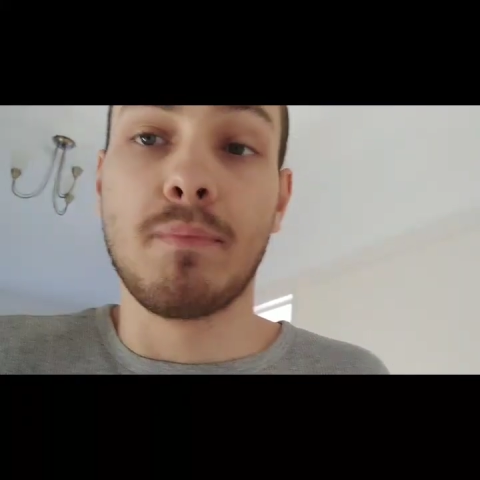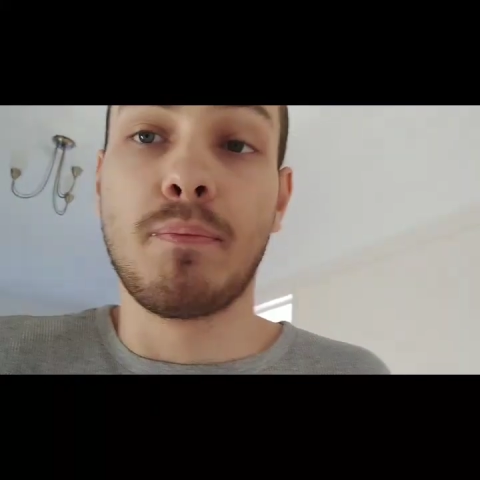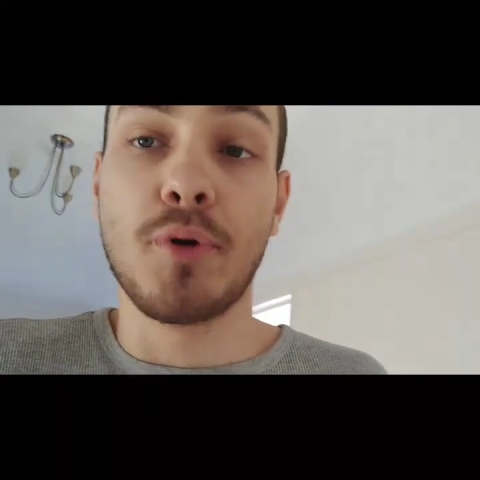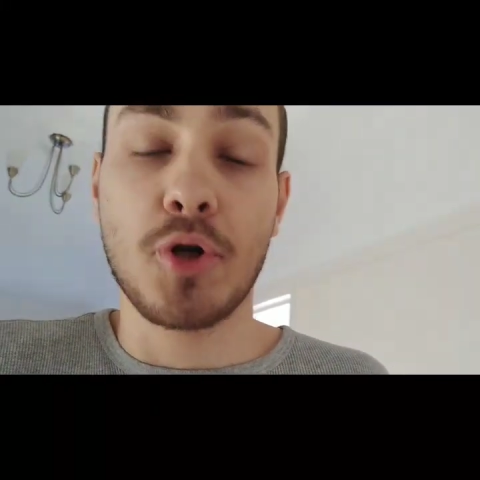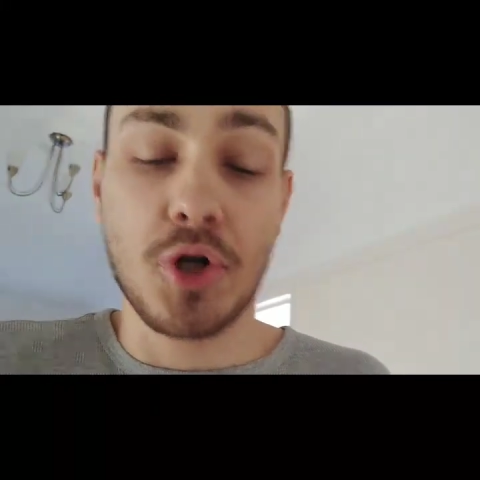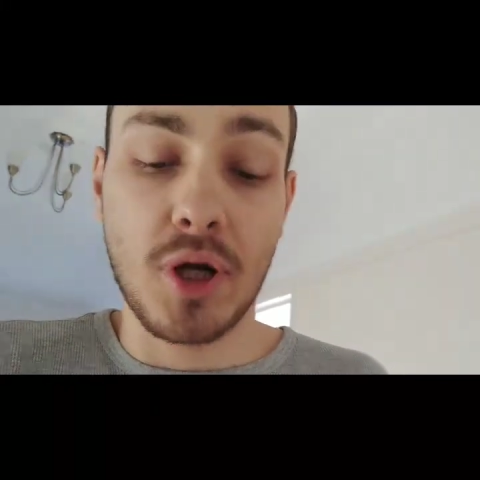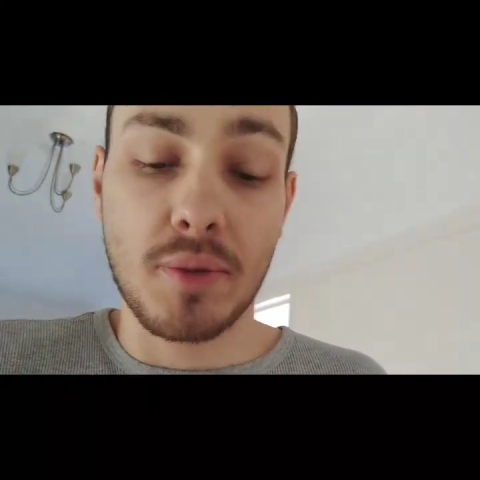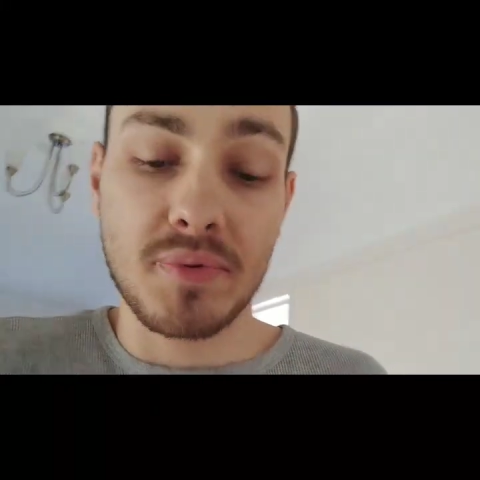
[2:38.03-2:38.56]

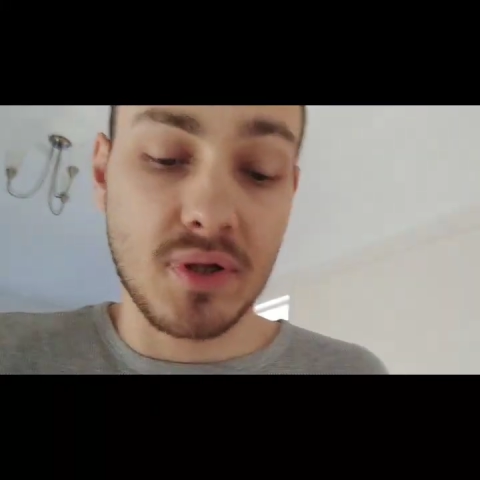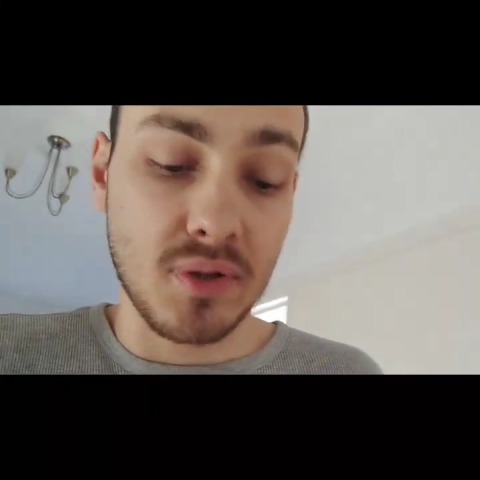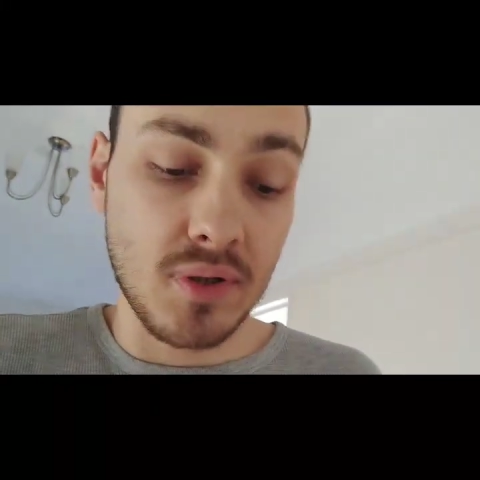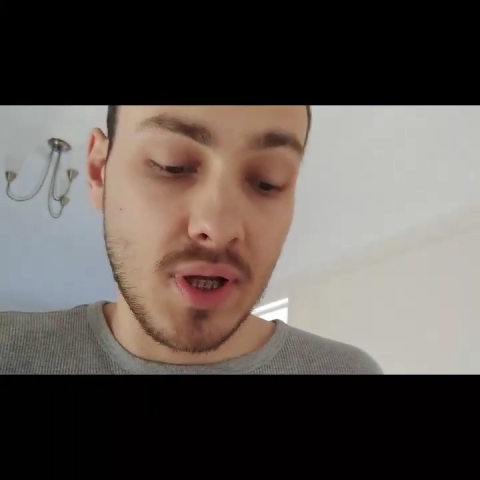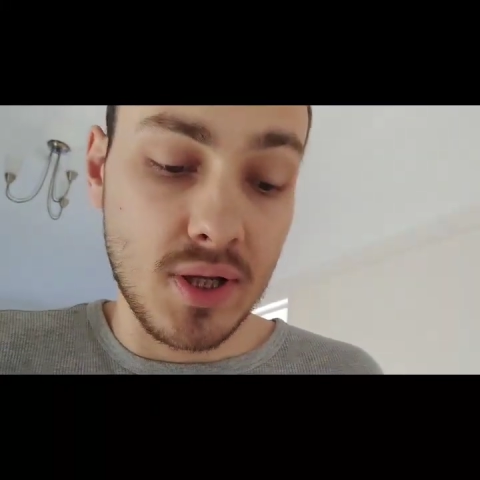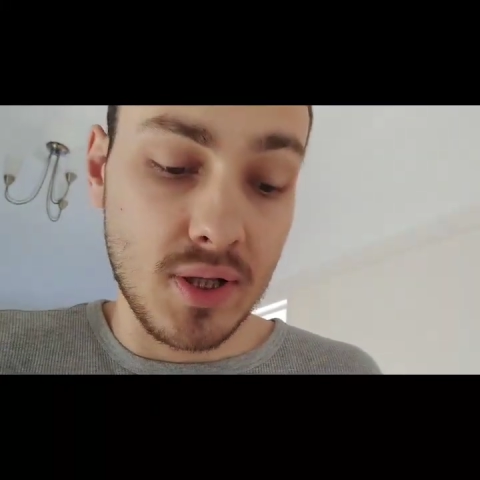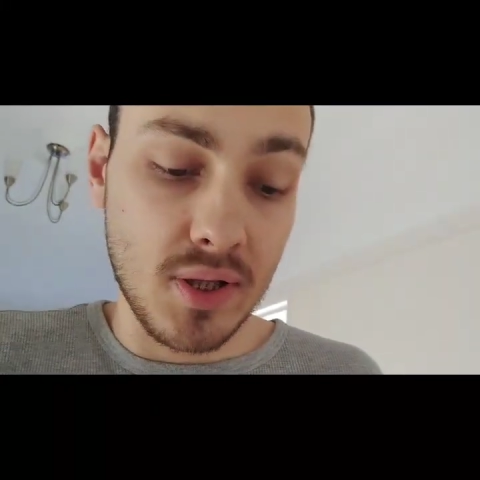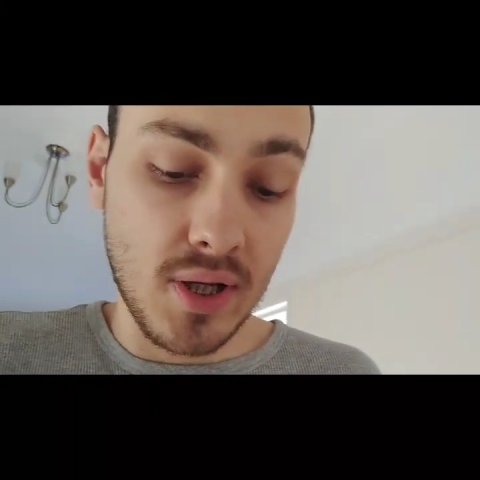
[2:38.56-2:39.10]
push-ups
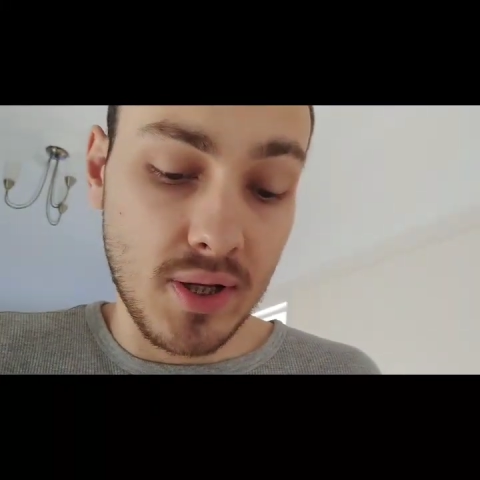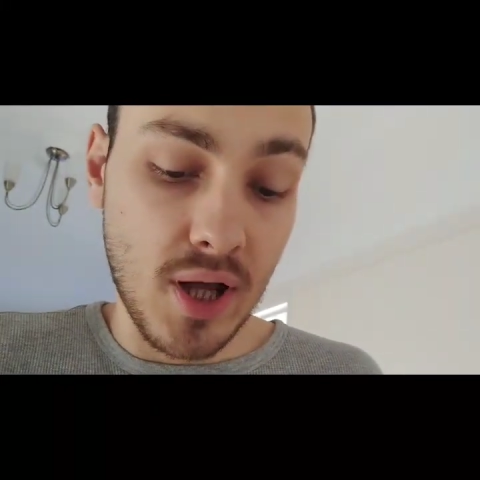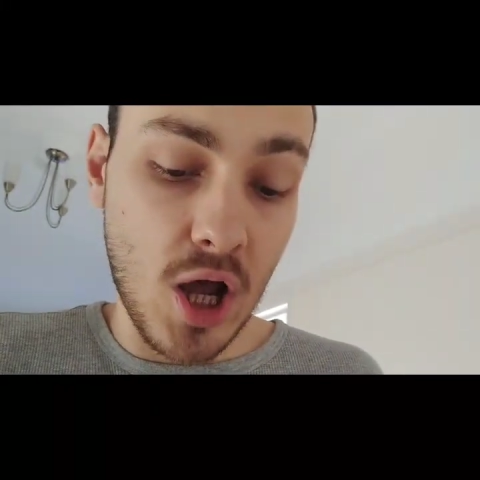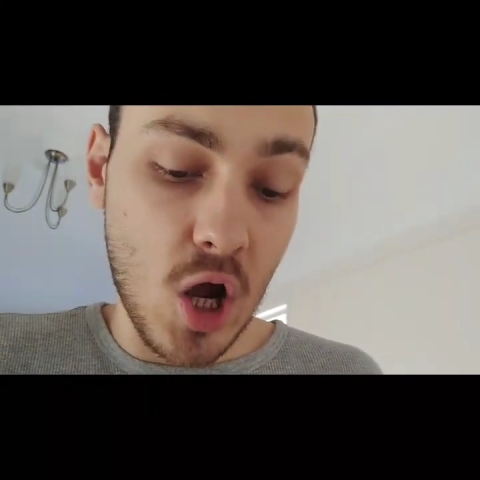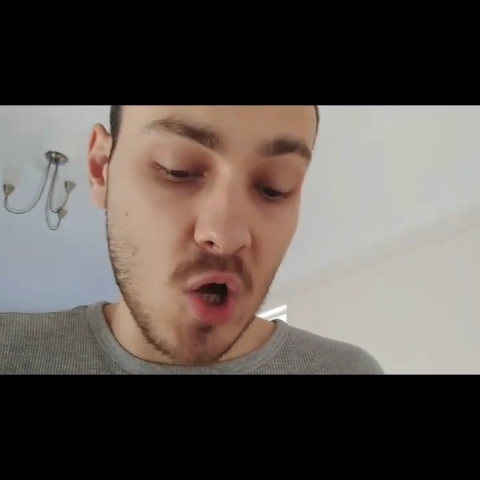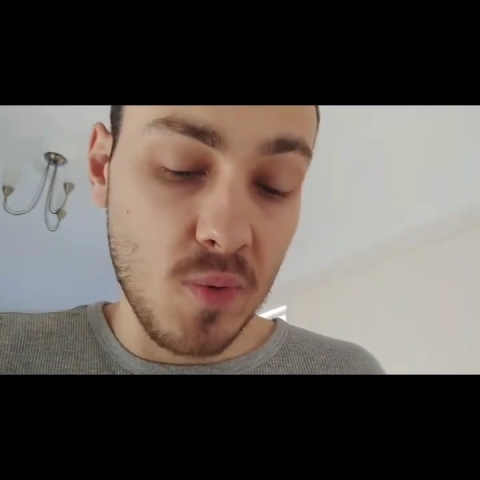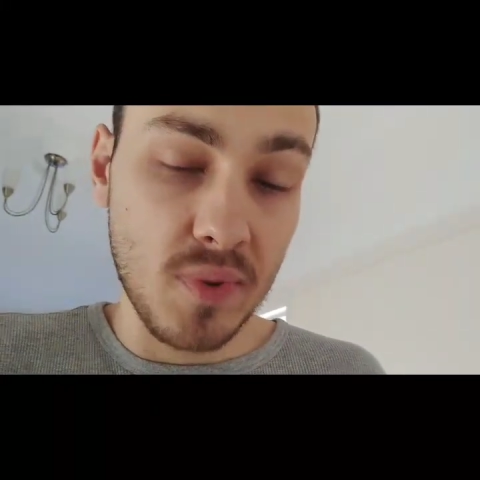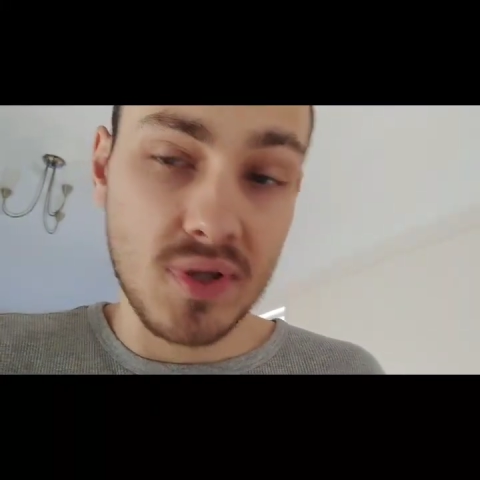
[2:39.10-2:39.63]
and at
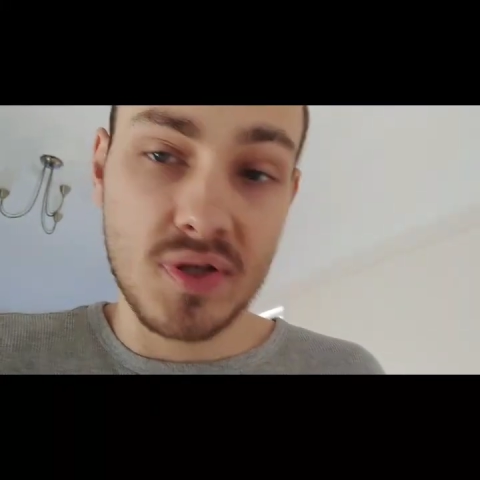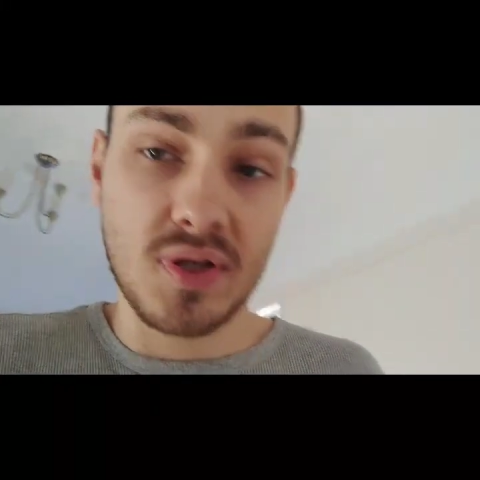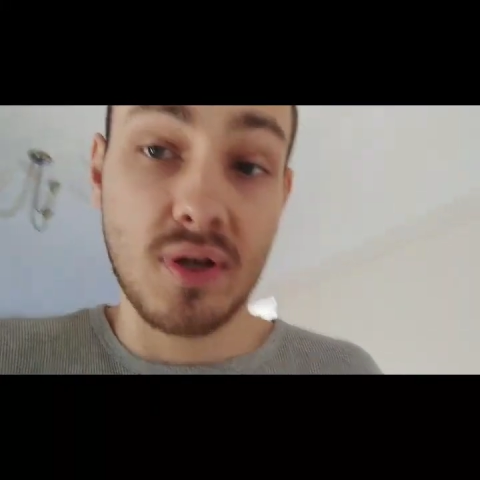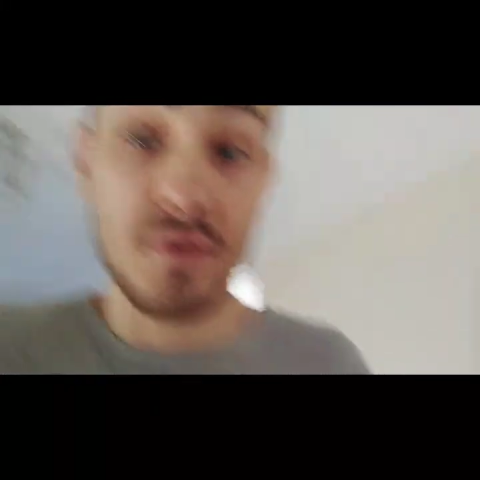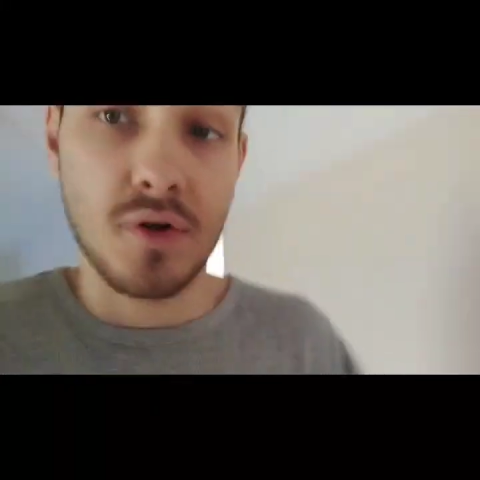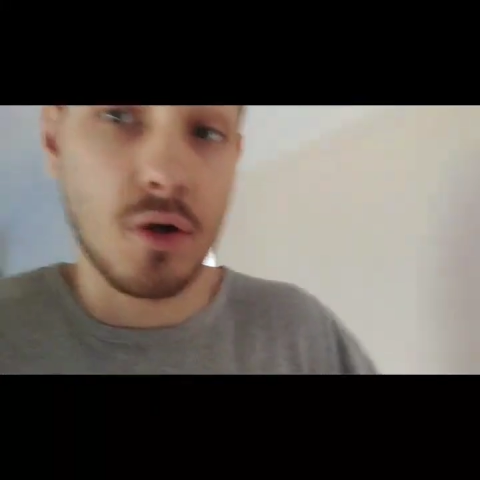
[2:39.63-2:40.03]
home and stuff.